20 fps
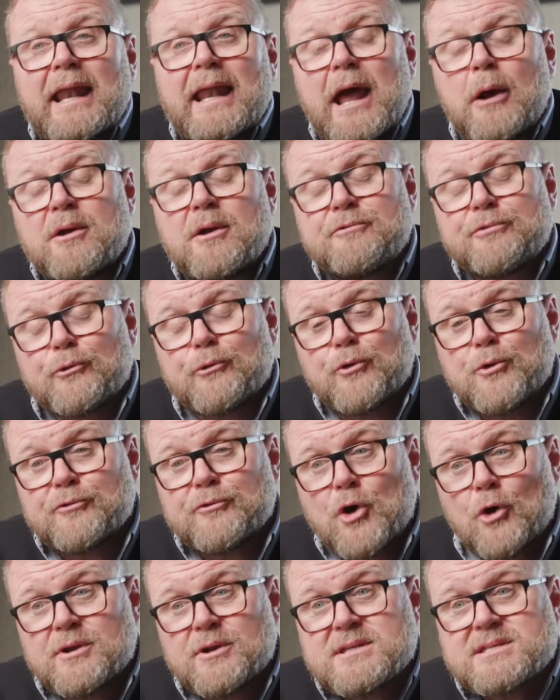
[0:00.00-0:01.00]
Now, if the roof
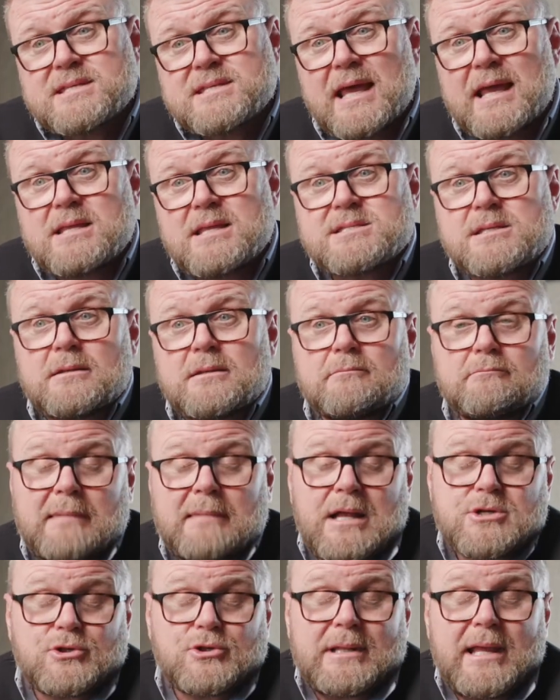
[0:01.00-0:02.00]
condensates,
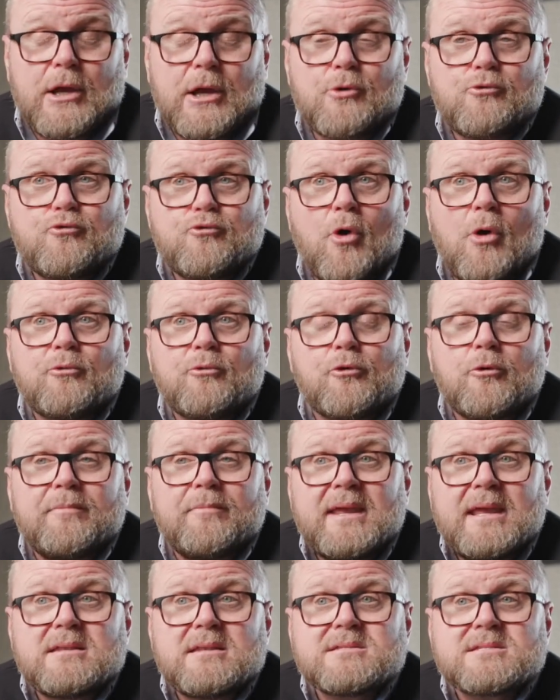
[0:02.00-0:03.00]
naturally it can rot from
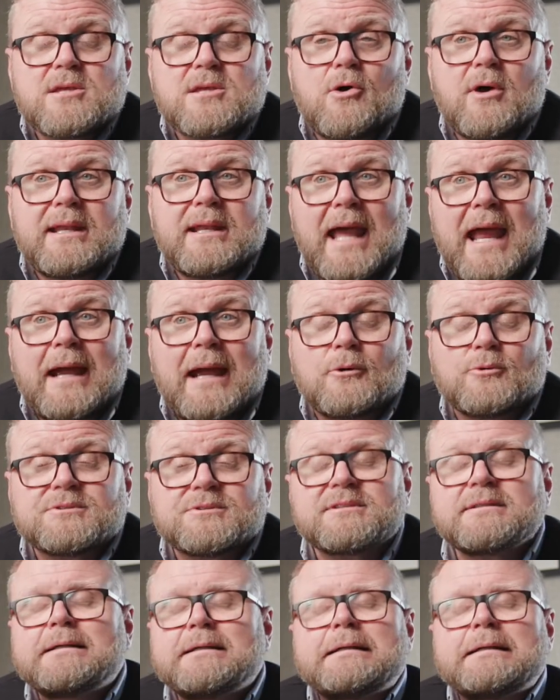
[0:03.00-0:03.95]
the inside out.